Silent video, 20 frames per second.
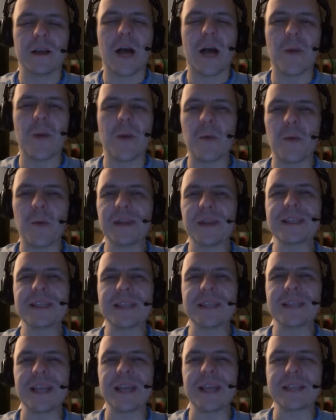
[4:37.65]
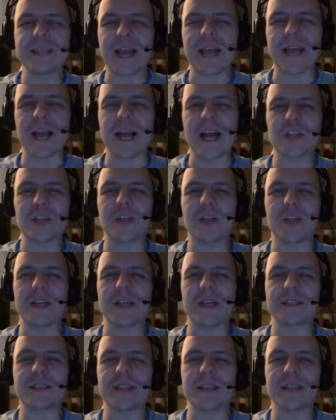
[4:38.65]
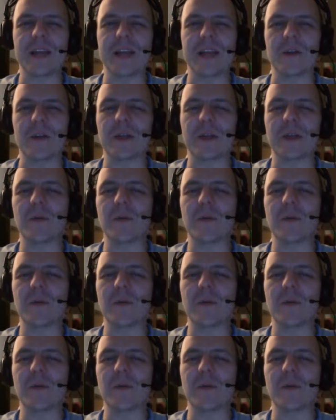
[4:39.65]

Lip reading: I'm hoping this is actually a cycle,